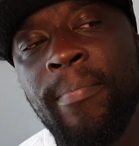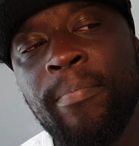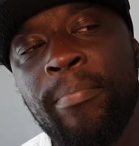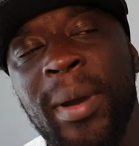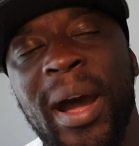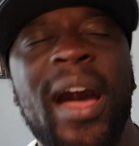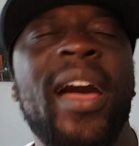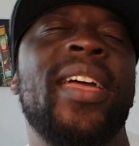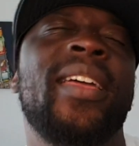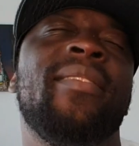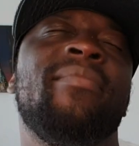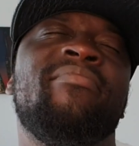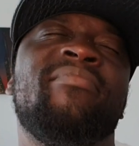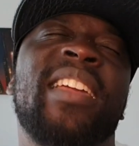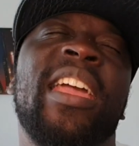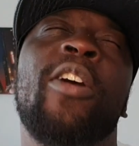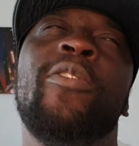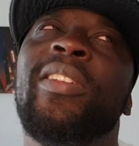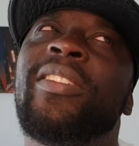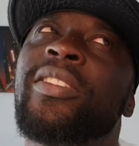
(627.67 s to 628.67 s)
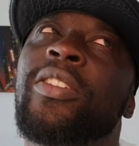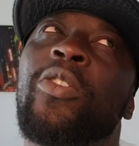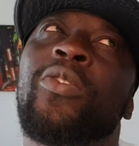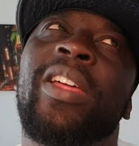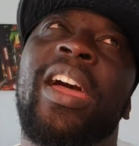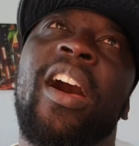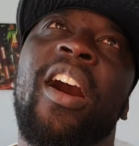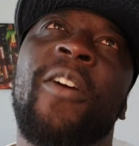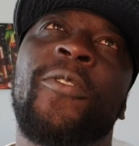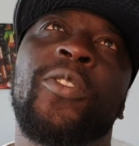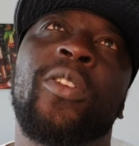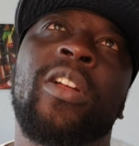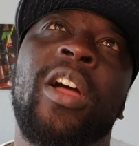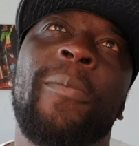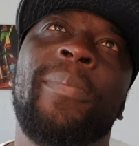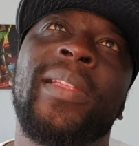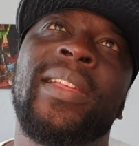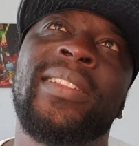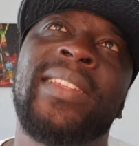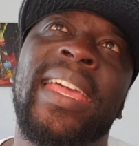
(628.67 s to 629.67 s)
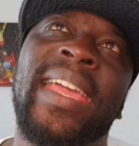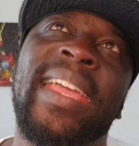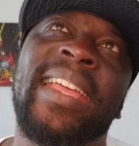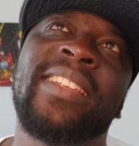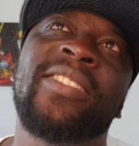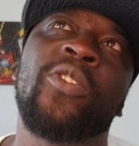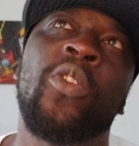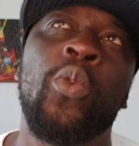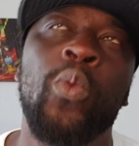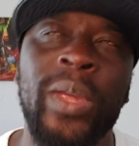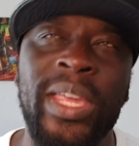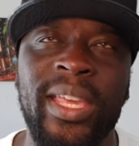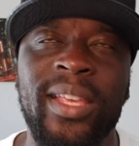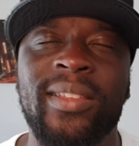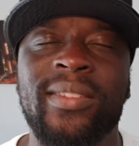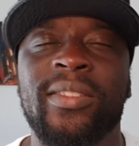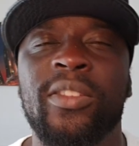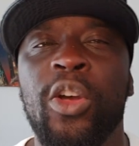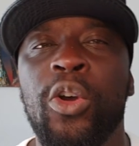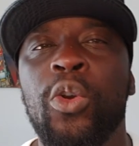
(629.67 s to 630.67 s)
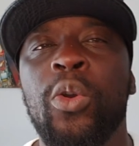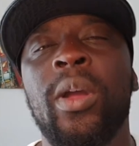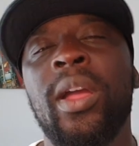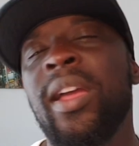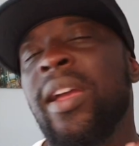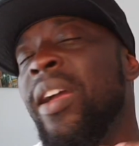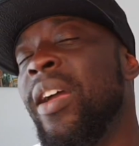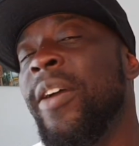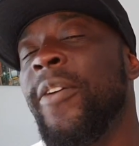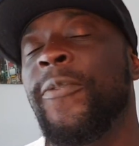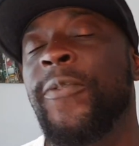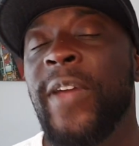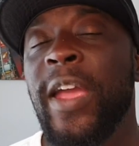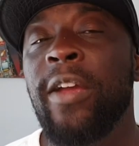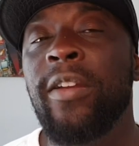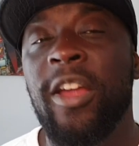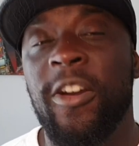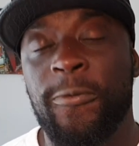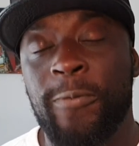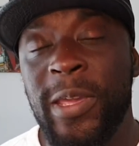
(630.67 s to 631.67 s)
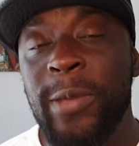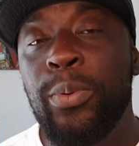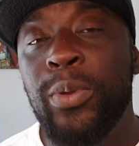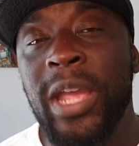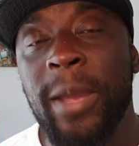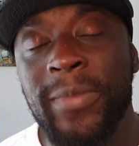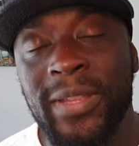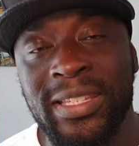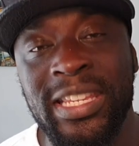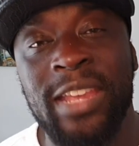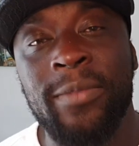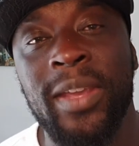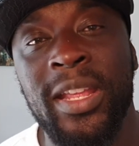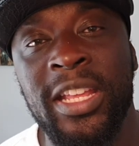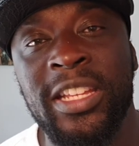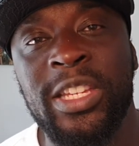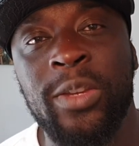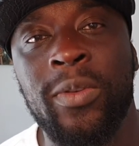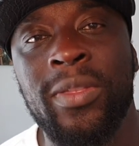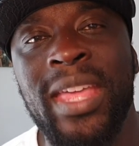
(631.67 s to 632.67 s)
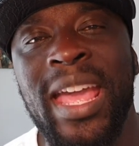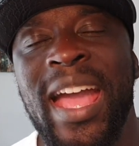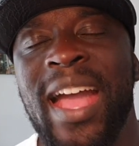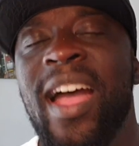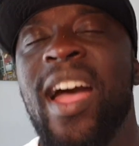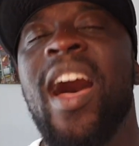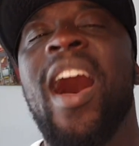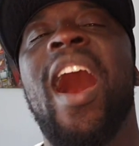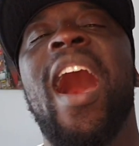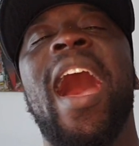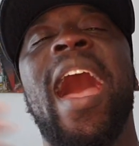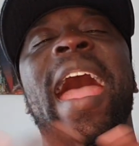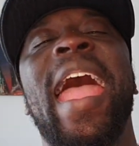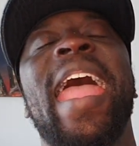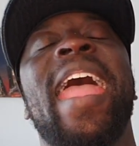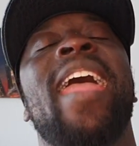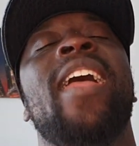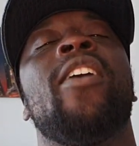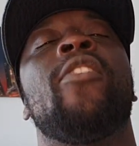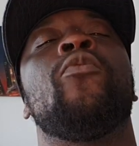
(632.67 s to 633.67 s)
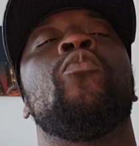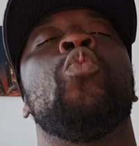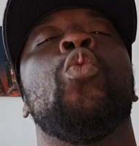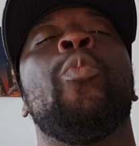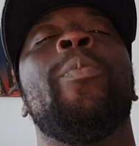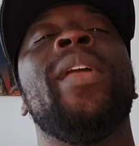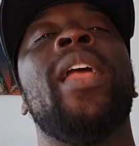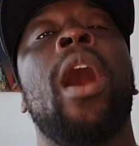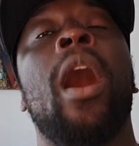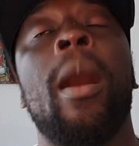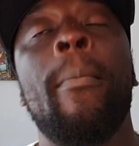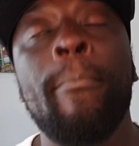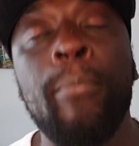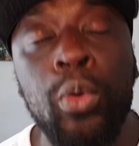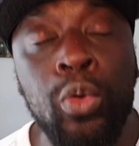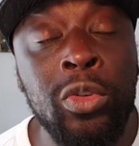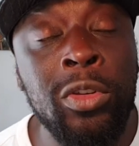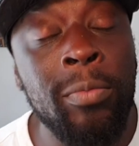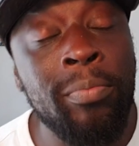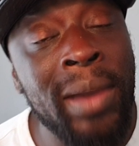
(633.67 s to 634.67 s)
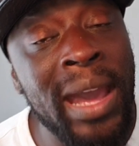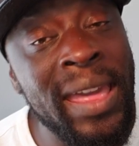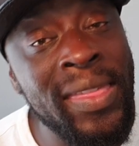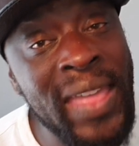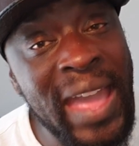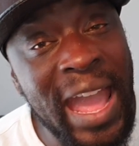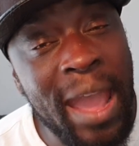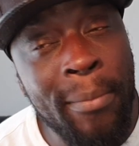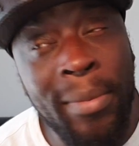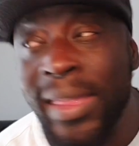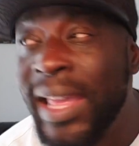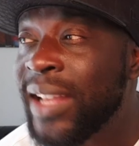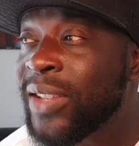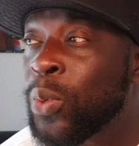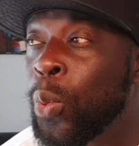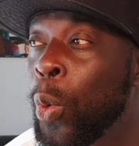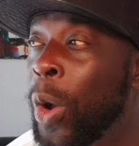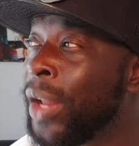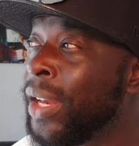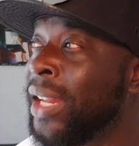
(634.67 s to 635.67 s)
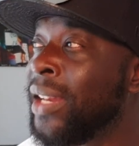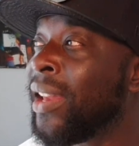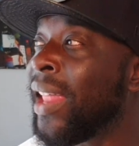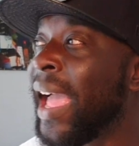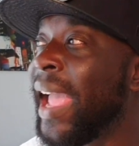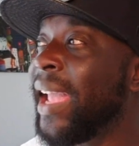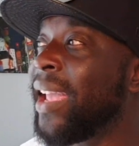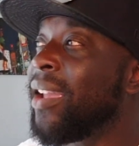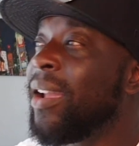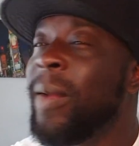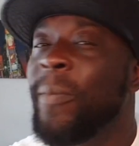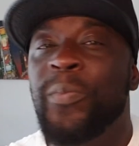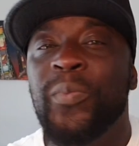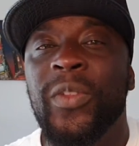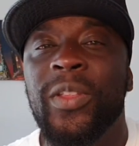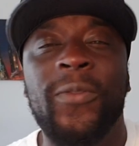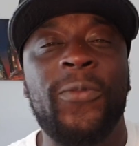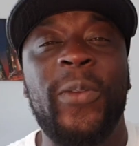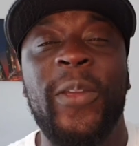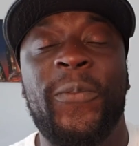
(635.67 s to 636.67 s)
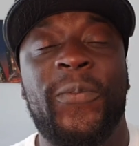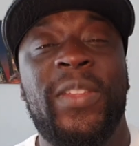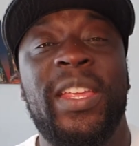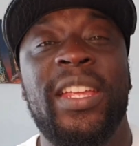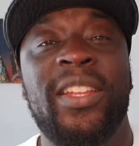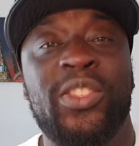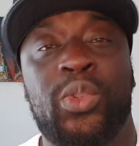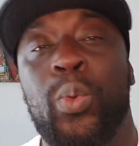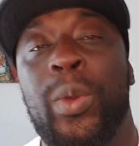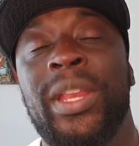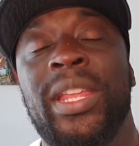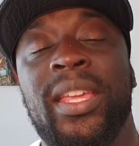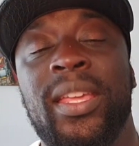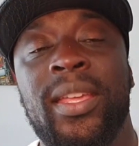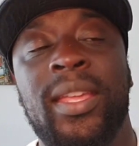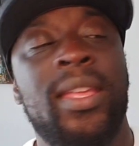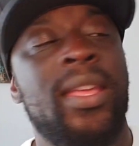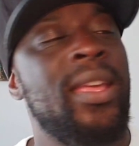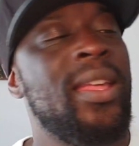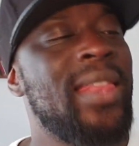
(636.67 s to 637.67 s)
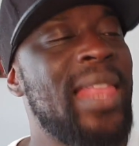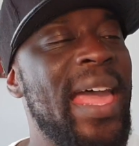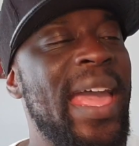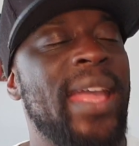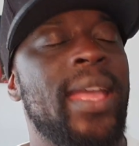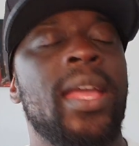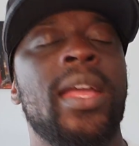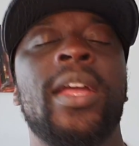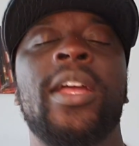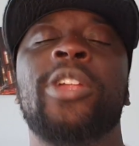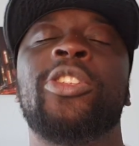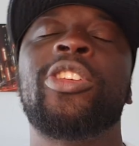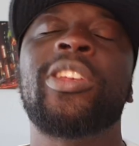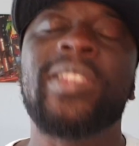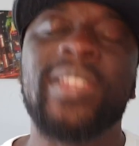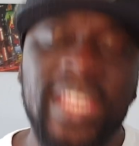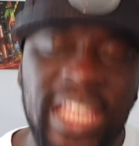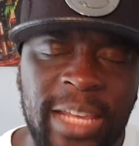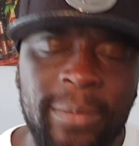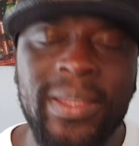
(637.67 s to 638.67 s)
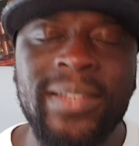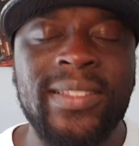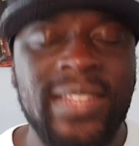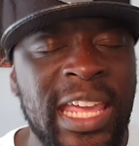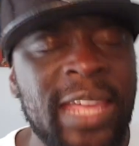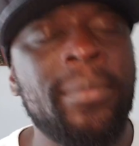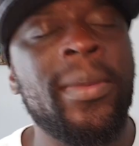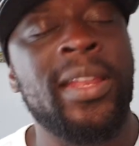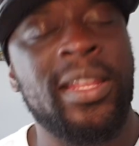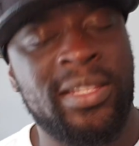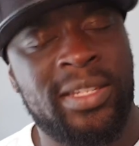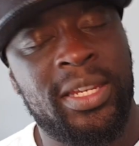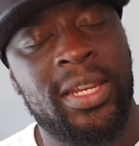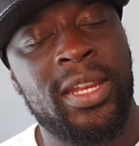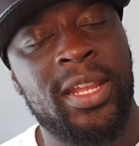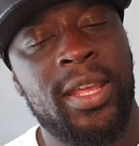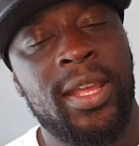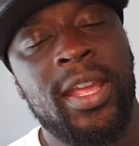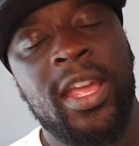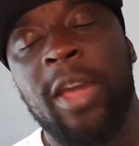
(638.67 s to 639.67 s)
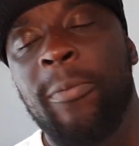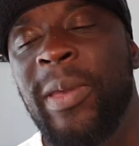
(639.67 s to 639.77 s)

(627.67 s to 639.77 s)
But they only sold out after a couple of days or weeks, so fair enough. People kept the same energy with that. I will be humbled by that, but that's one in like 15, 20. Like, just keep the same energy in it.